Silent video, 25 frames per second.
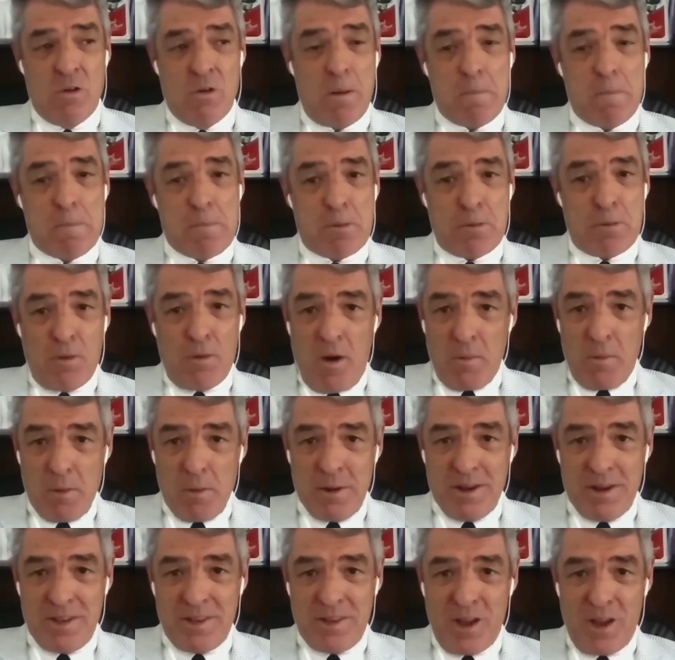Well,
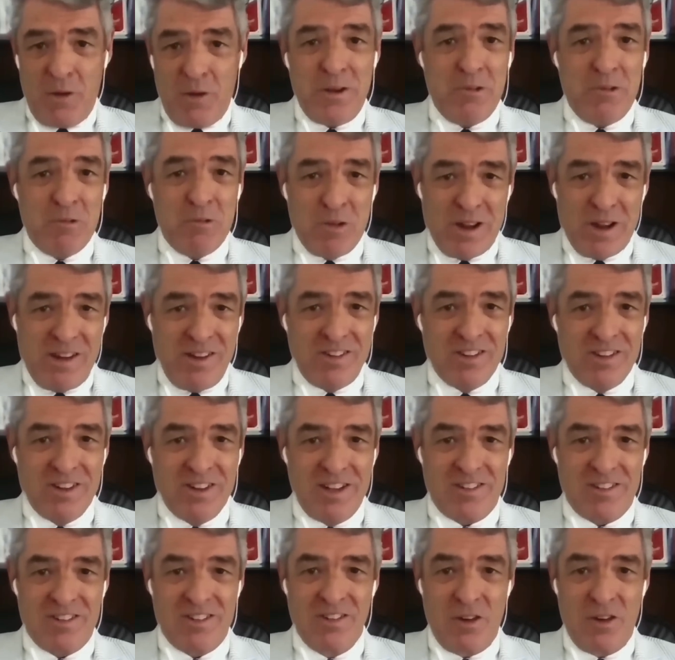probably the only
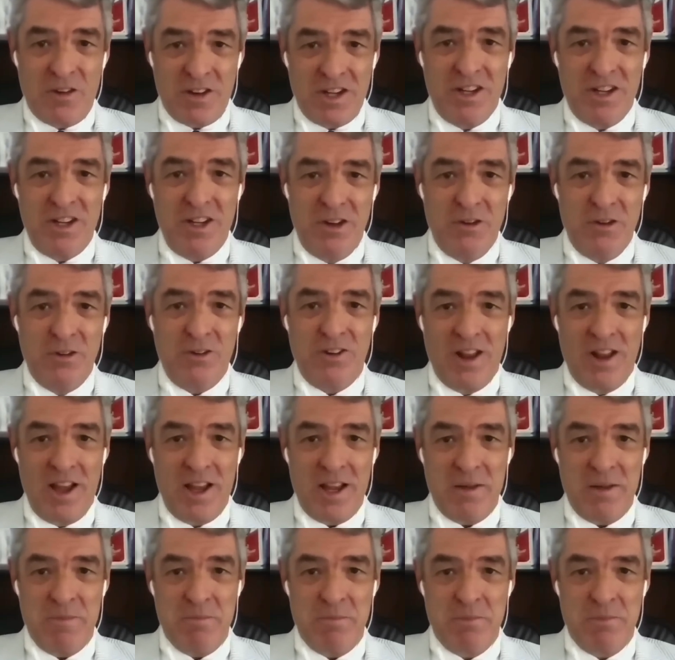reason it's not a huge
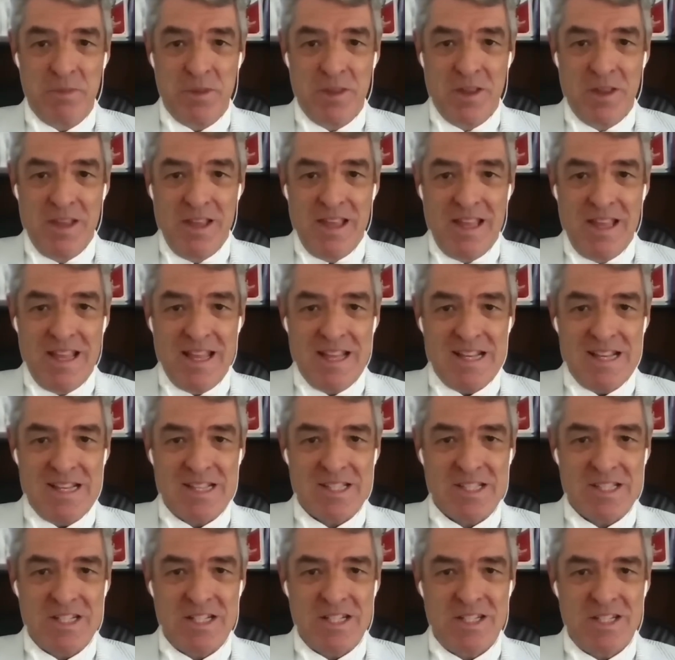name
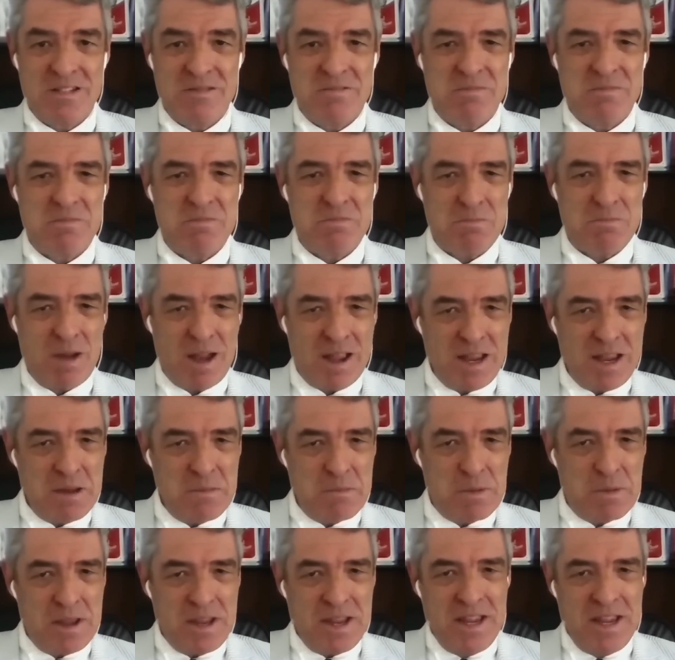is that
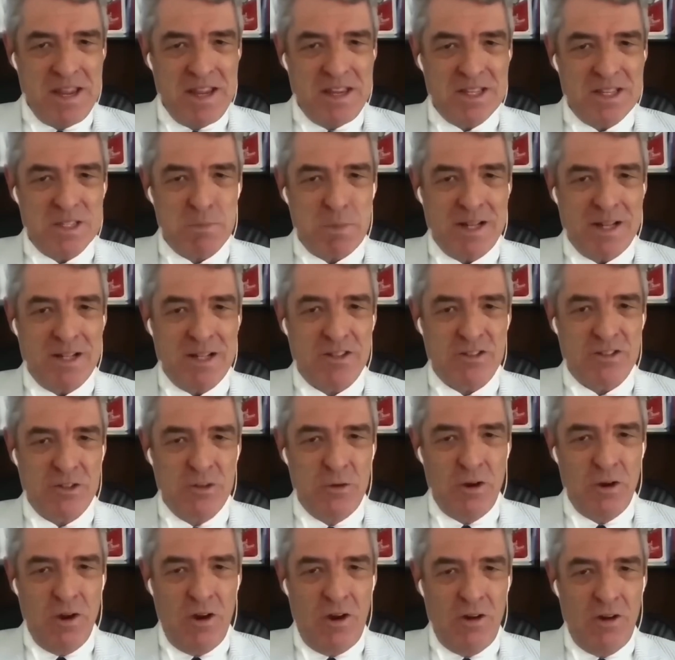maybe he spent
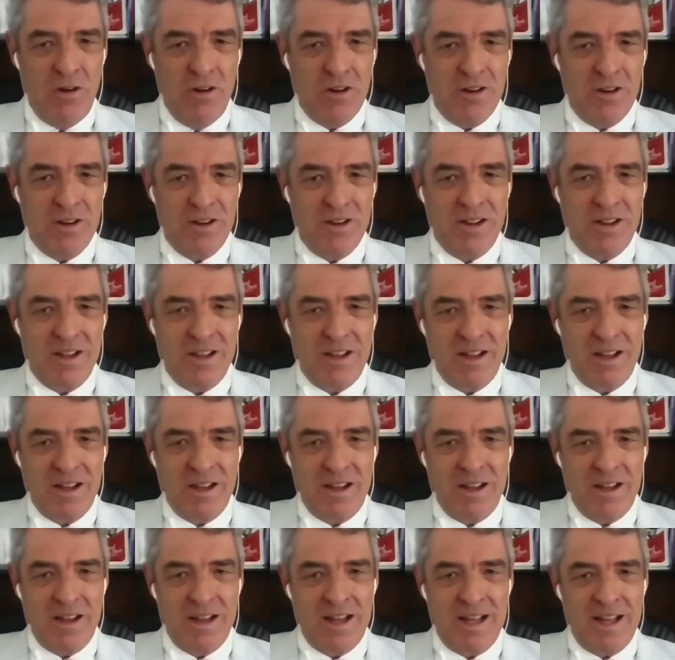too long
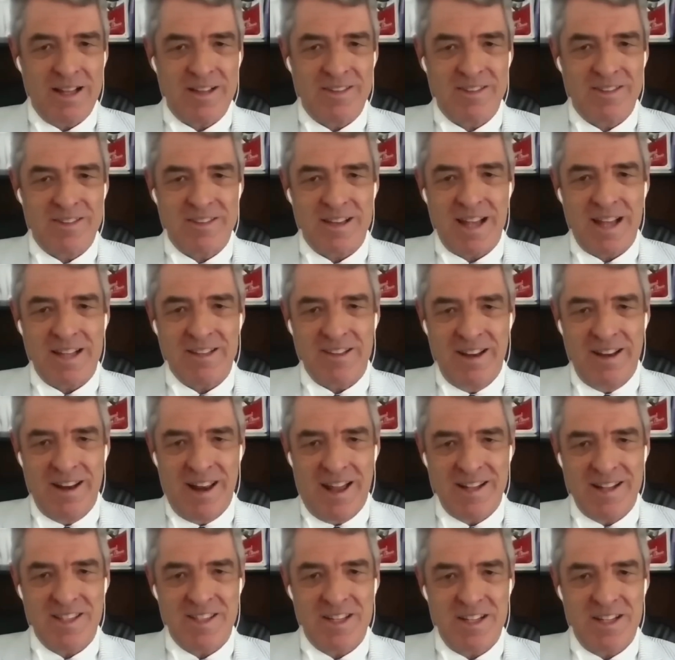at
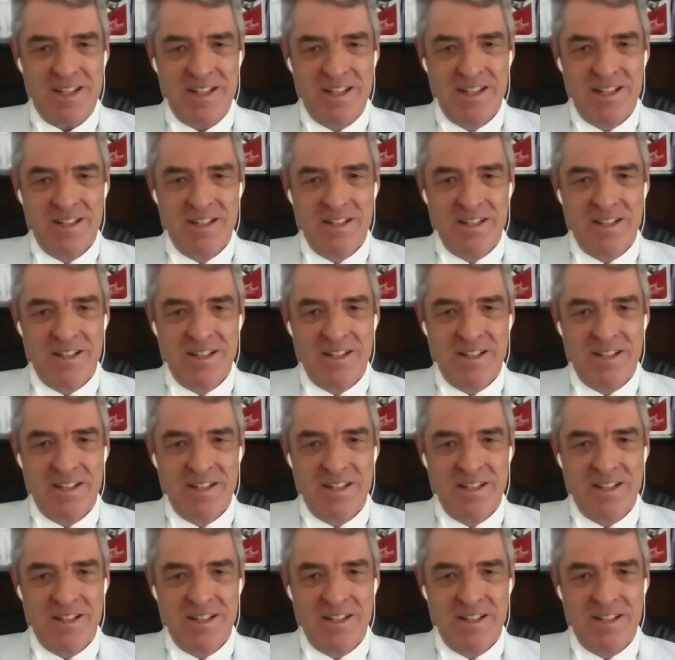Atalanta.